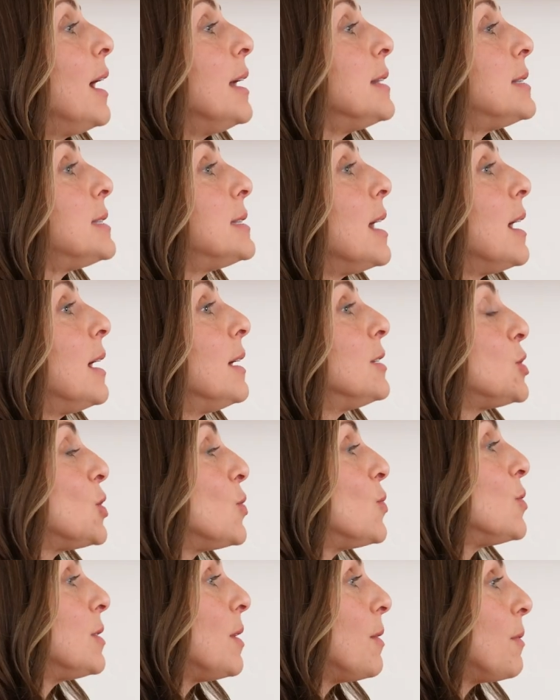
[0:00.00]
It's not.
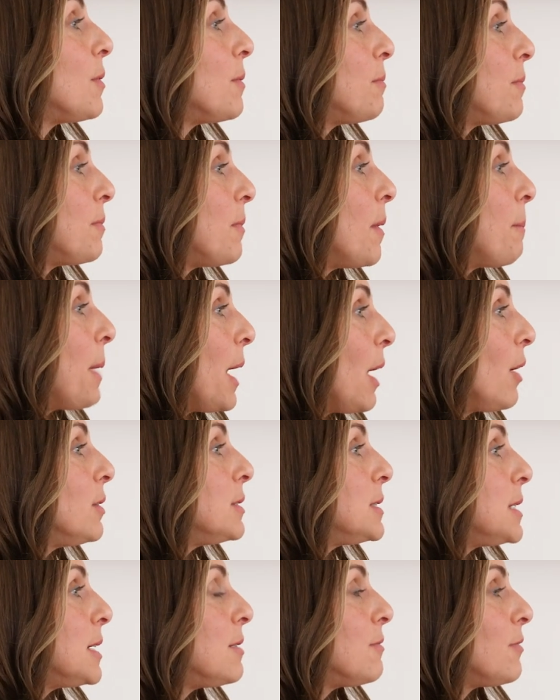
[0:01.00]
So
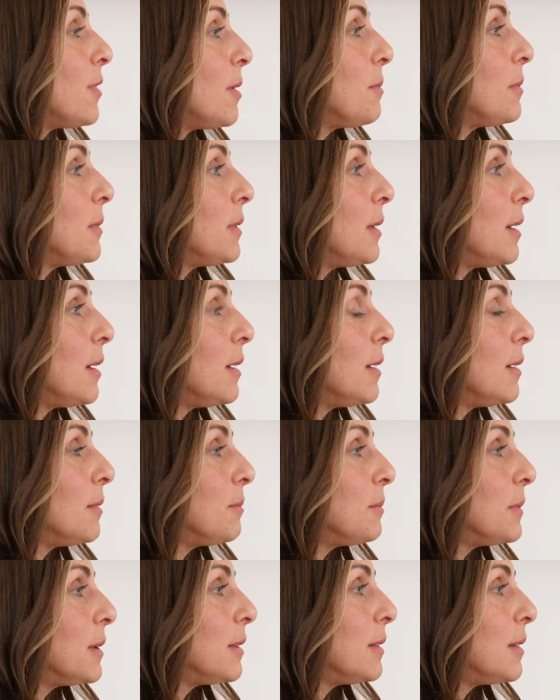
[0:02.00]
parenting
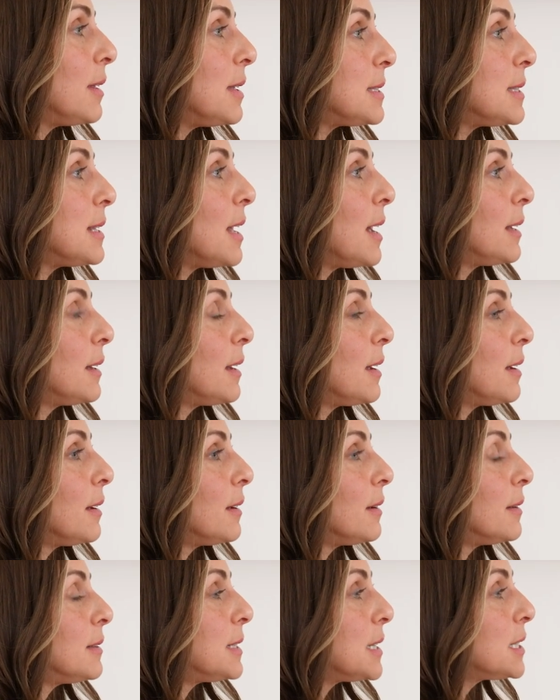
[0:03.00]
from it's not
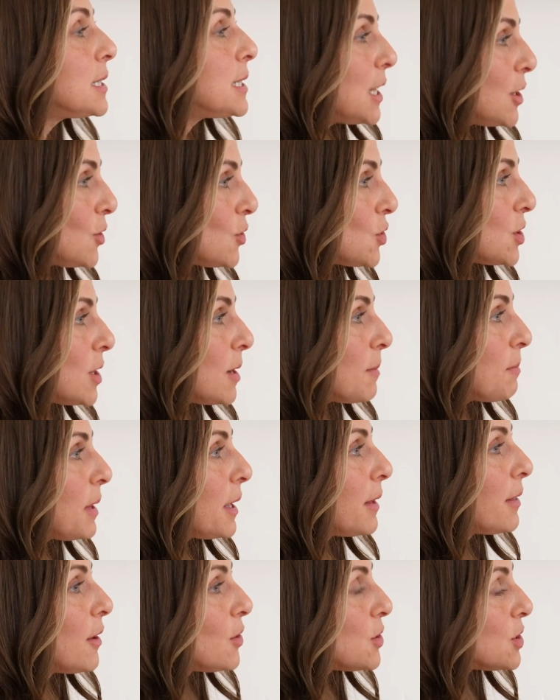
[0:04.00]
a dictatorship.
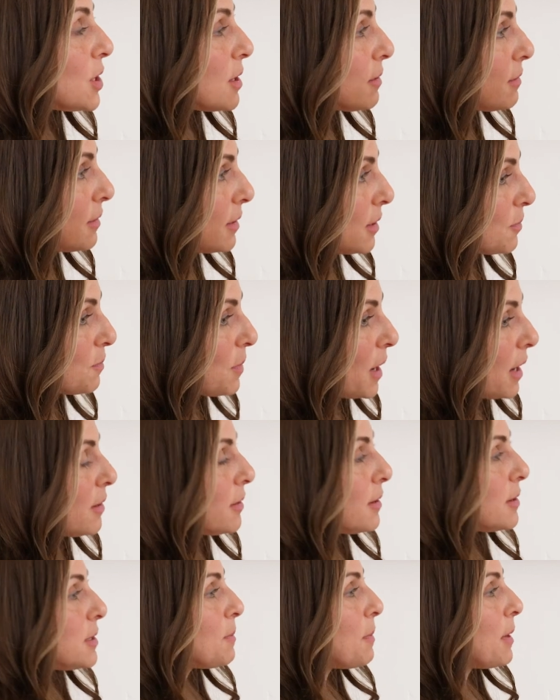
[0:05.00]
Like there's a
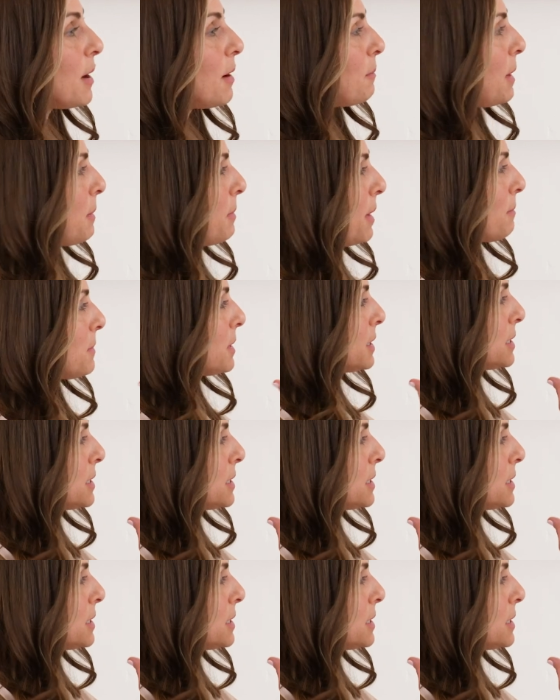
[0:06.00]
parent. Maybe I'm